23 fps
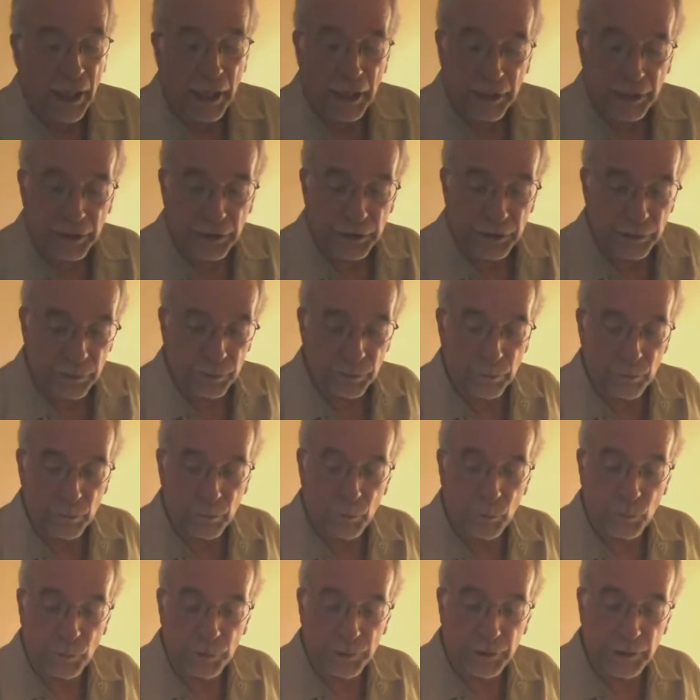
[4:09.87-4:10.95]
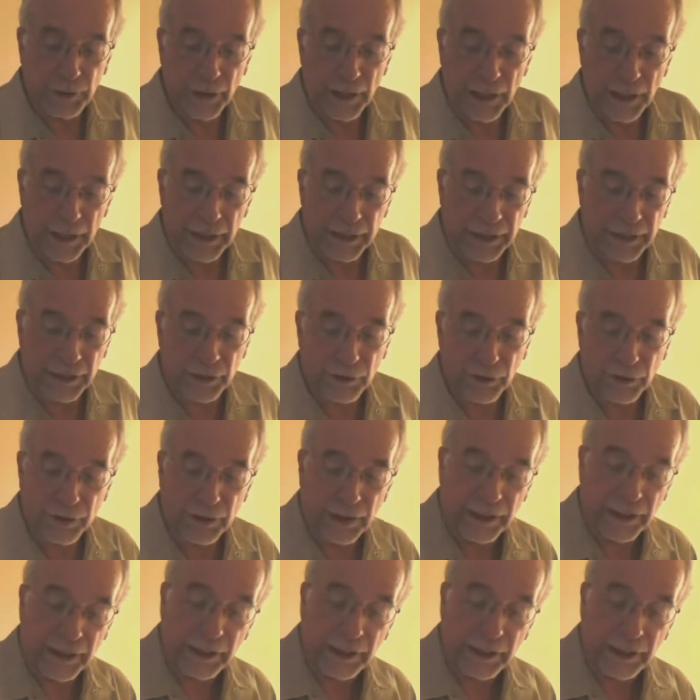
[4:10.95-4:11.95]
you would either hit a